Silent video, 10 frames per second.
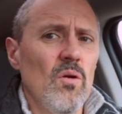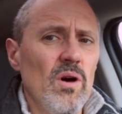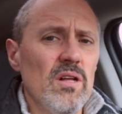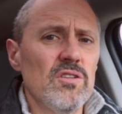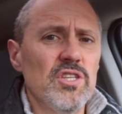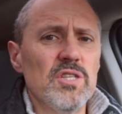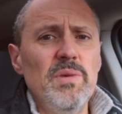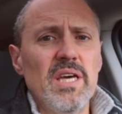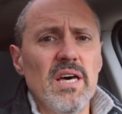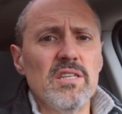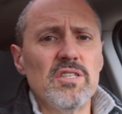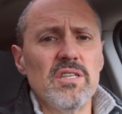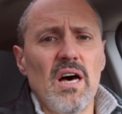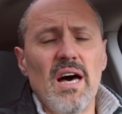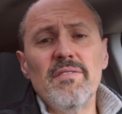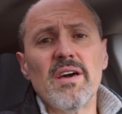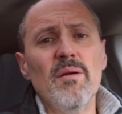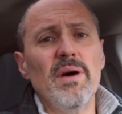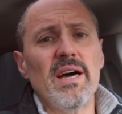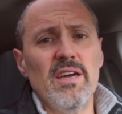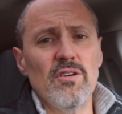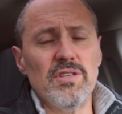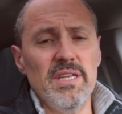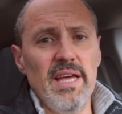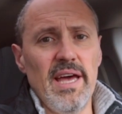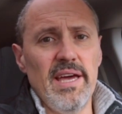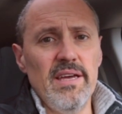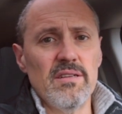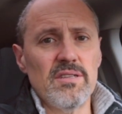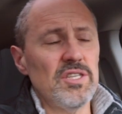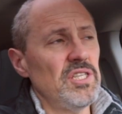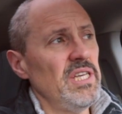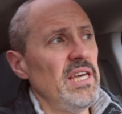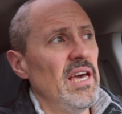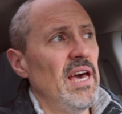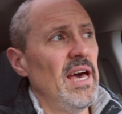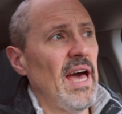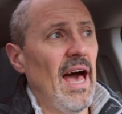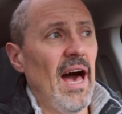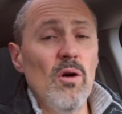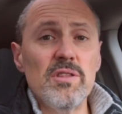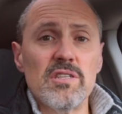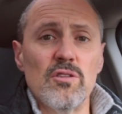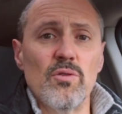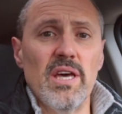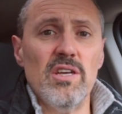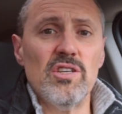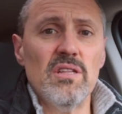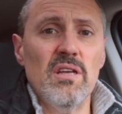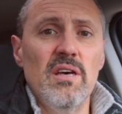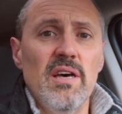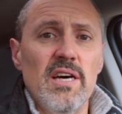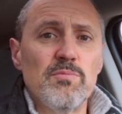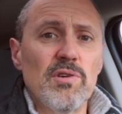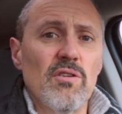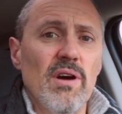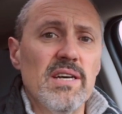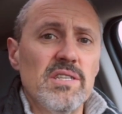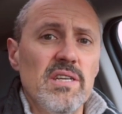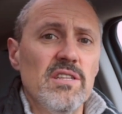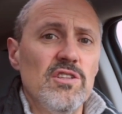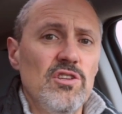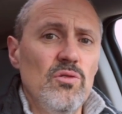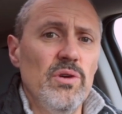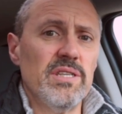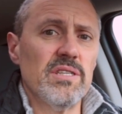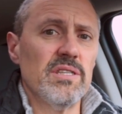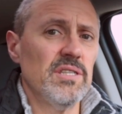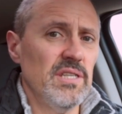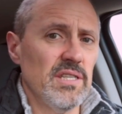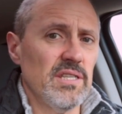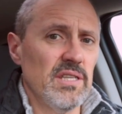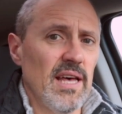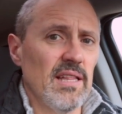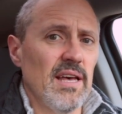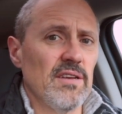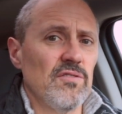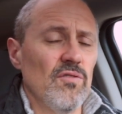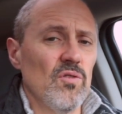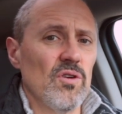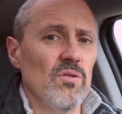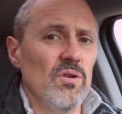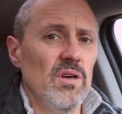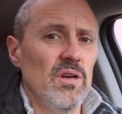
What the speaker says: Well, just because I've come back here today to see how this location has progressed in the 2 weeks since that last photo.